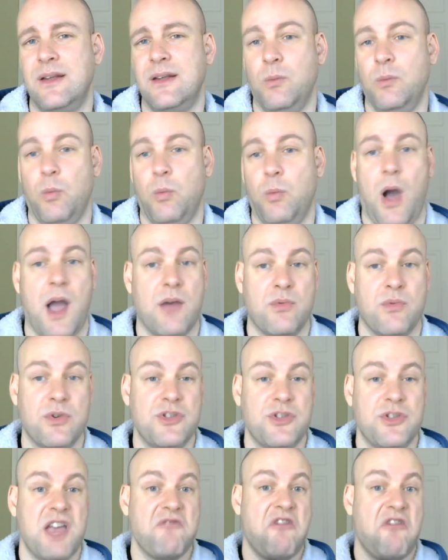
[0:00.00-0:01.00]
Why would
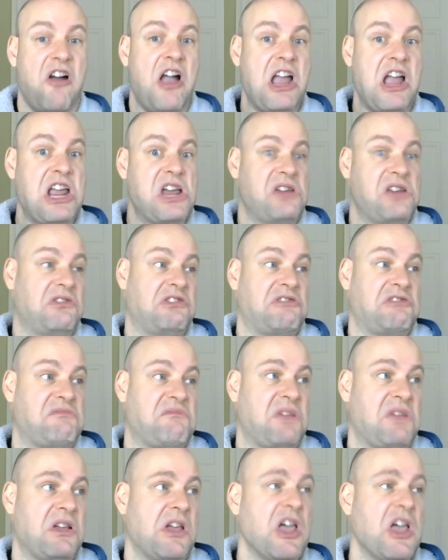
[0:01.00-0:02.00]
they riot?
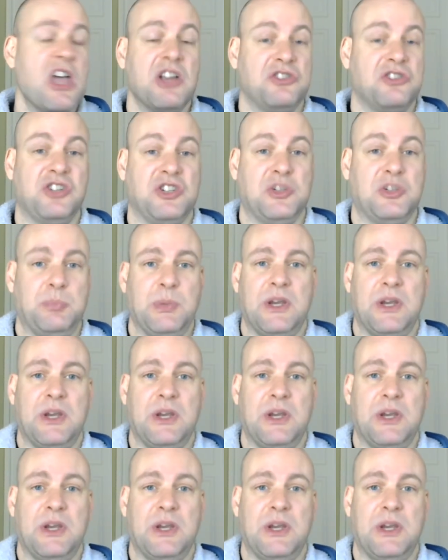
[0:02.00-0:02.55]
Just